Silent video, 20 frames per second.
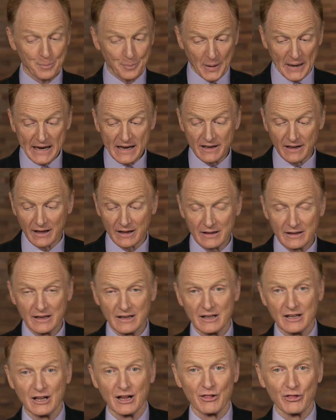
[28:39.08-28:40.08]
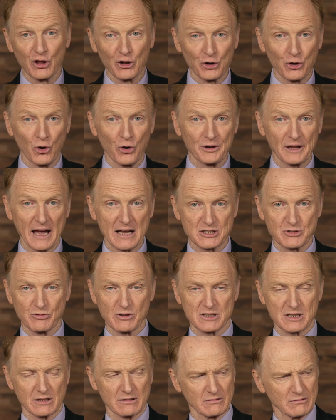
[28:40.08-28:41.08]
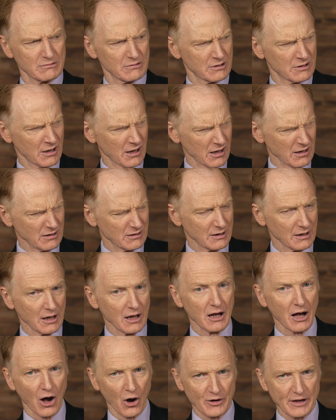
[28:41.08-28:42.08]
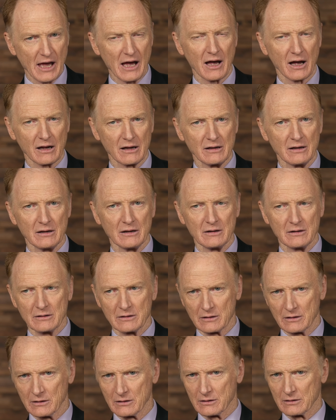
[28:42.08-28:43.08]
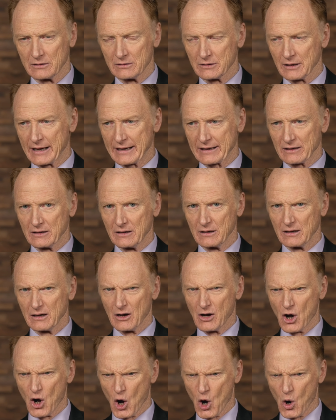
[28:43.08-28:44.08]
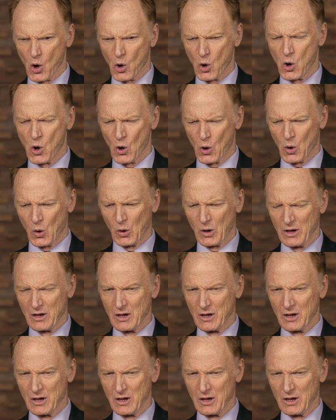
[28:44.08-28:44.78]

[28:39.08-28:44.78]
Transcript: Peter, the Lord has risen. Huh? Oh, yeah. Oh, like, oh,